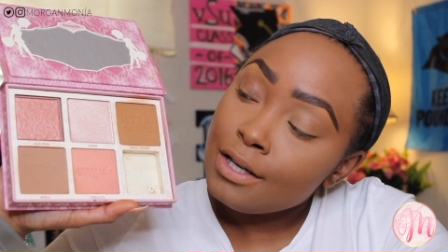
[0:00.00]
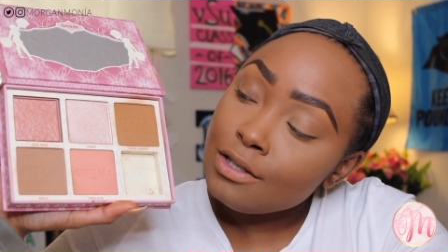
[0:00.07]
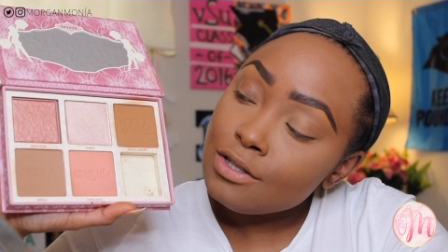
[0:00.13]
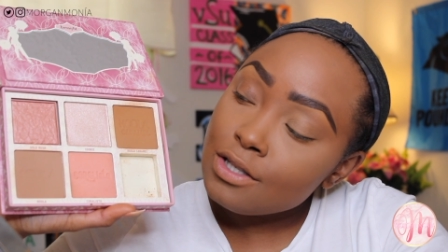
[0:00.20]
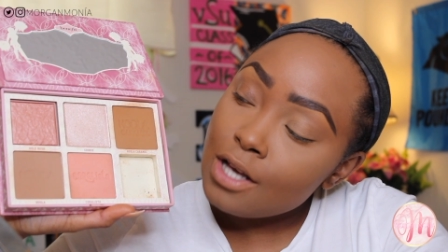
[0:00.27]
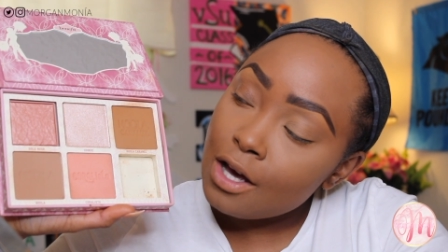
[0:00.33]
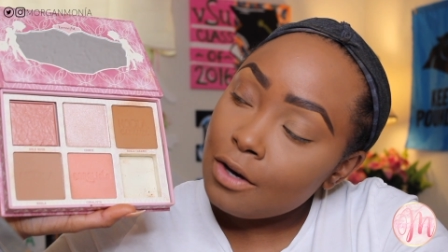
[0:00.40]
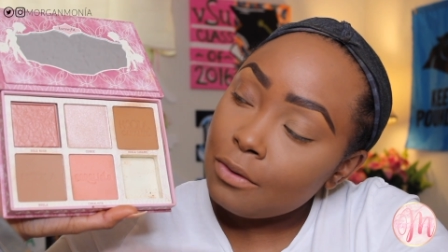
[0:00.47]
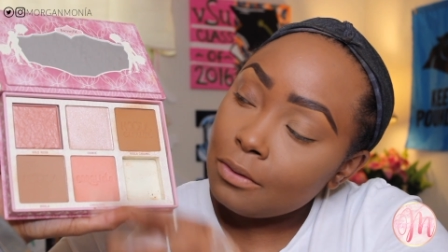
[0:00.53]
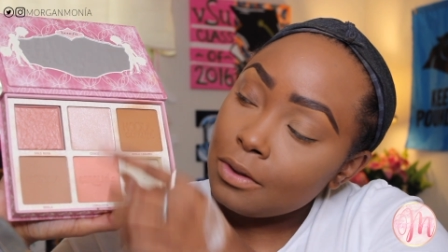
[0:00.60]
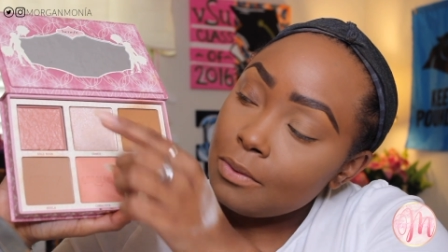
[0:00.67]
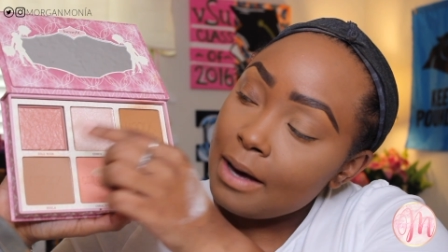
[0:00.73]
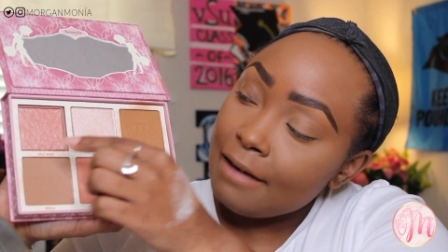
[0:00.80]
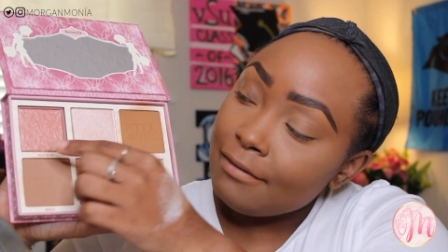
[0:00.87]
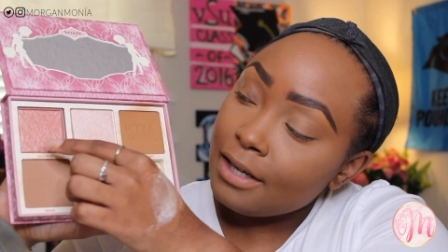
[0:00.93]
So
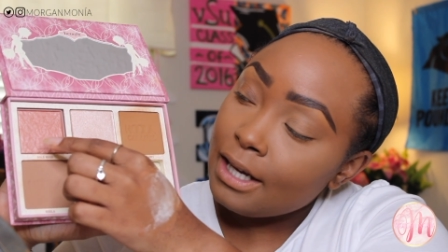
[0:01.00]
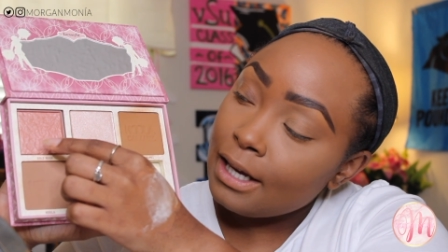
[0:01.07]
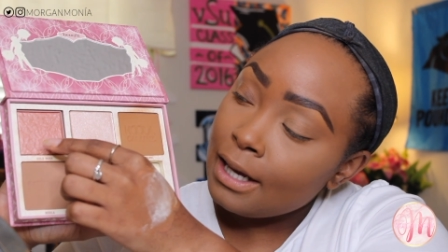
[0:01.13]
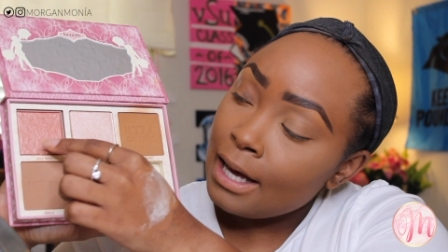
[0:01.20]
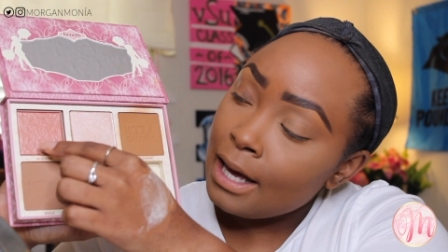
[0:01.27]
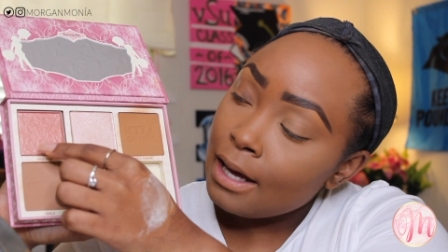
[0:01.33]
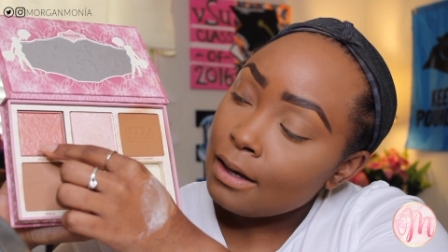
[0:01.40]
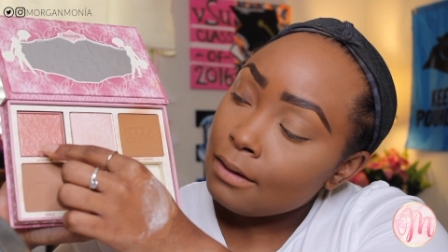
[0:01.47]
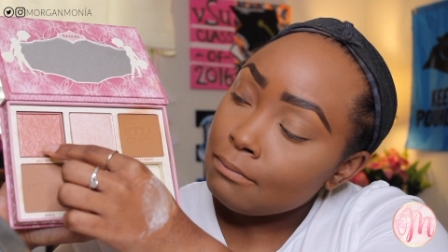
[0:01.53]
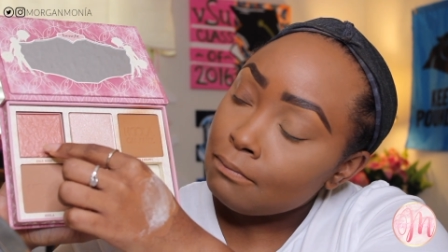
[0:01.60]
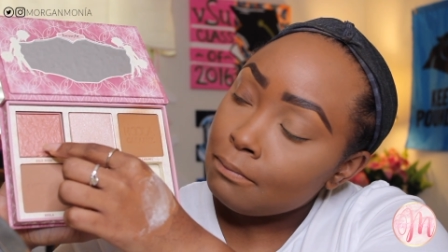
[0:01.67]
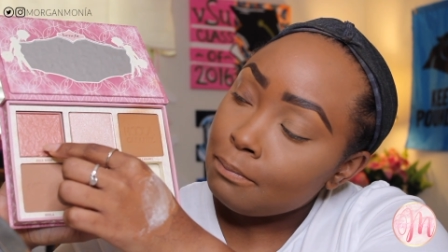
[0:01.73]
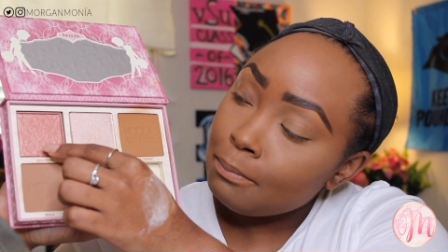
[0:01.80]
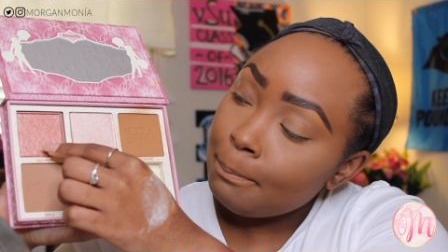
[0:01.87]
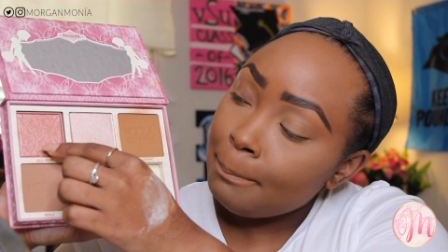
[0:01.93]
you have a
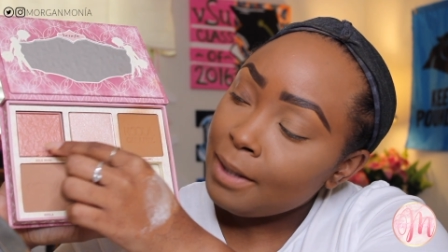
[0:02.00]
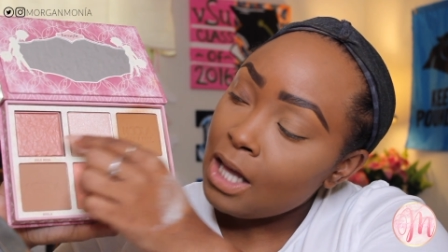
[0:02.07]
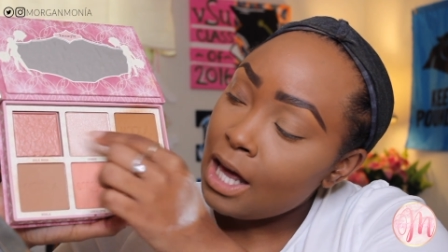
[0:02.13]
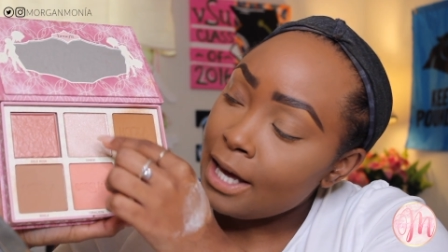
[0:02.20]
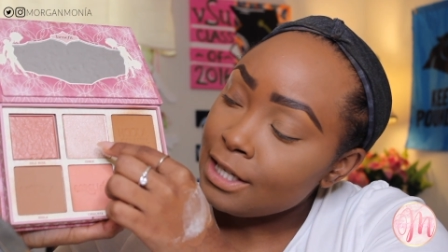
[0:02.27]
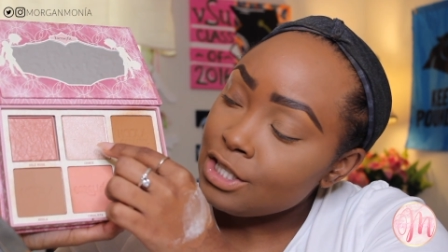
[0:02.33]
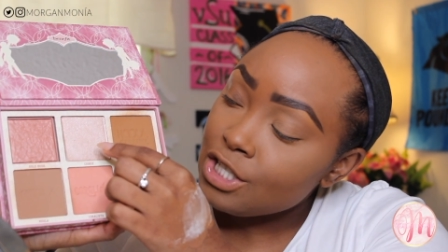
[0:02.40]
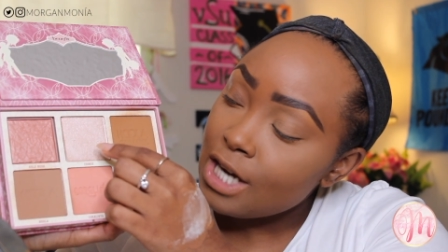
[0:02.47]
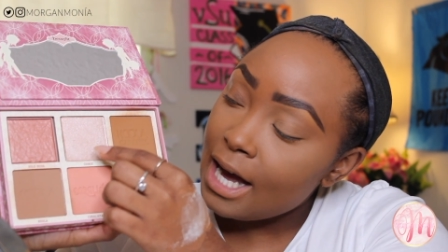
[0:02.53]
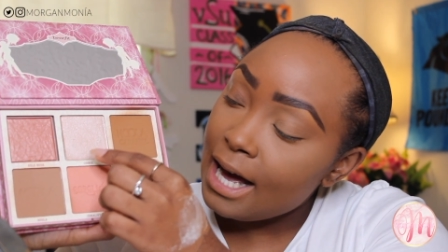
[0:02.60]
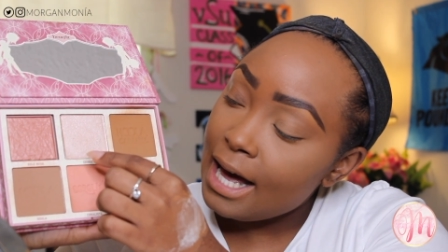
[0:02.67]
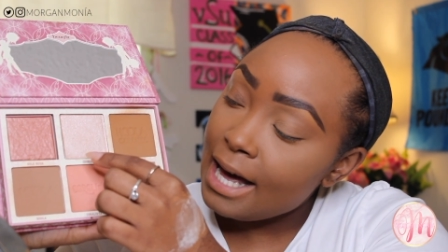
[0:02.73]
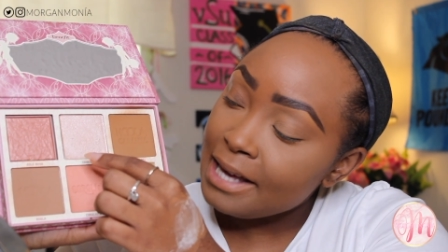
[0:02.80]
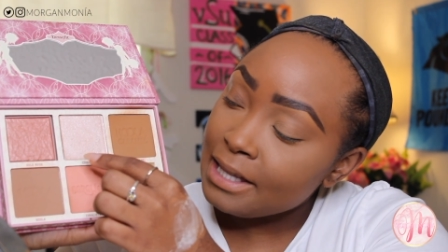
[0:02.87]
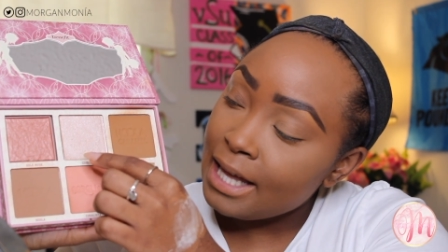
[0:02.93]
blush, a
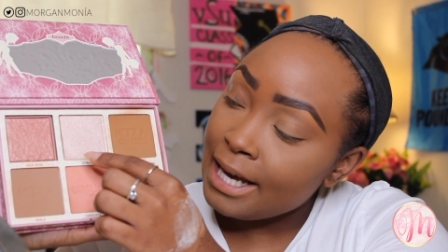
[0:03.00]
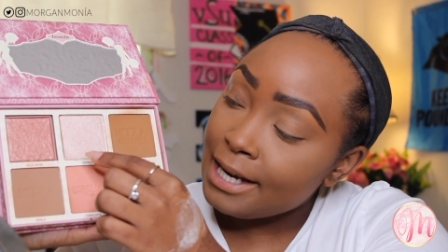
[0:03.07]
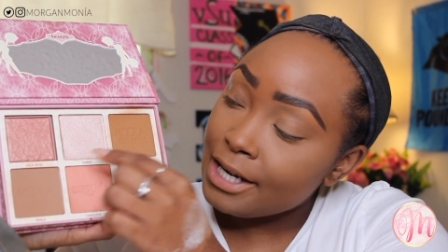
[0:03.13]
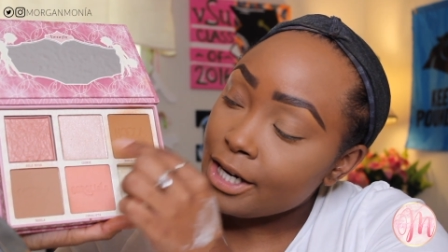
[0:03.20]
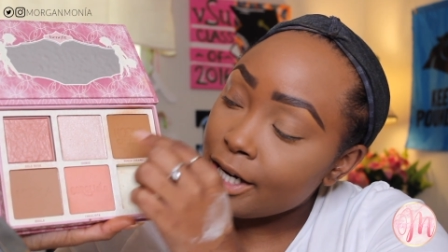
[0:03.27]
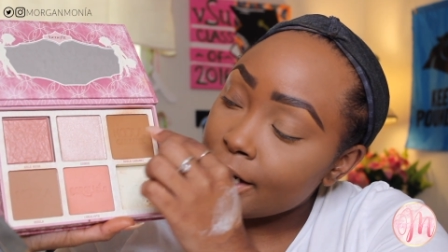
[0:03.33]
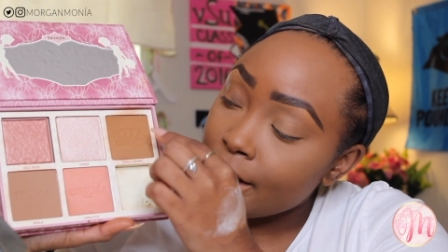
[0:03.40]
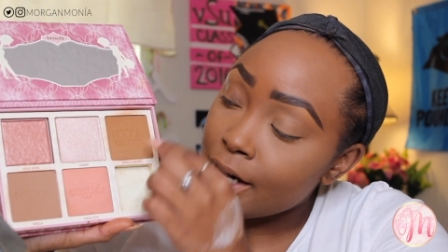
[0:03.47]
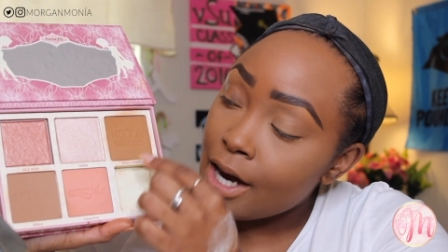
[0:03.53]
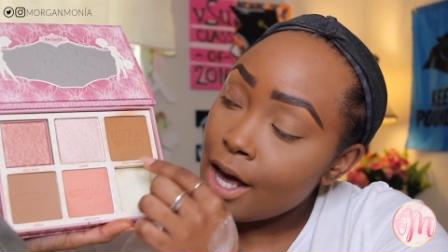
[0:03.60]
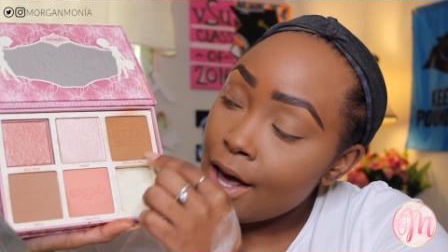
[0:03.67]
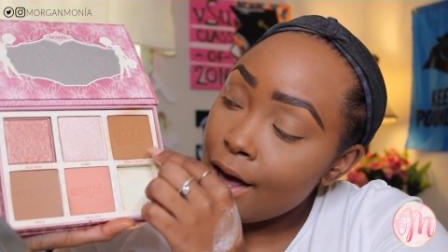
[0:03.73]
highlighter,